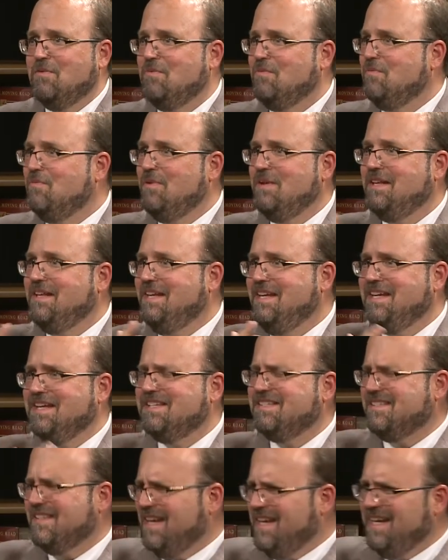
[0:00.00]
really
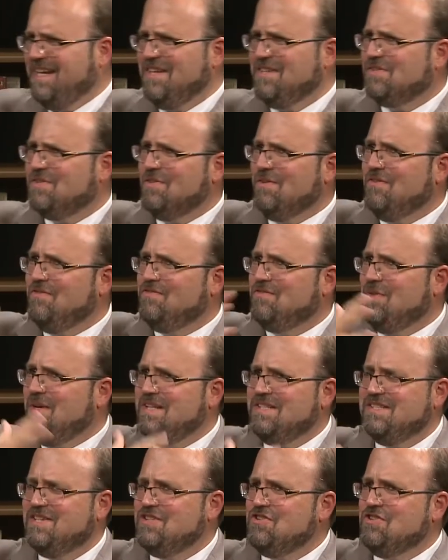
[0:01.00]
exciting sort of
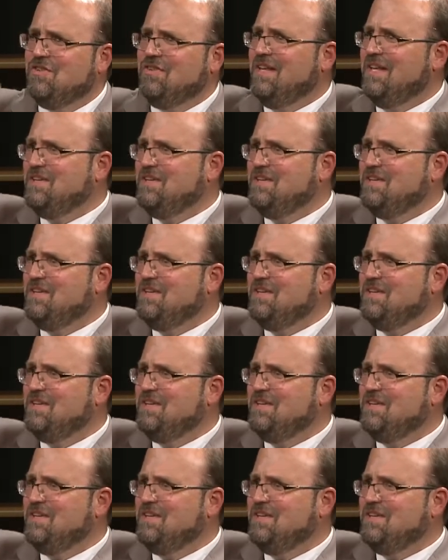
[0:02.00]
transitional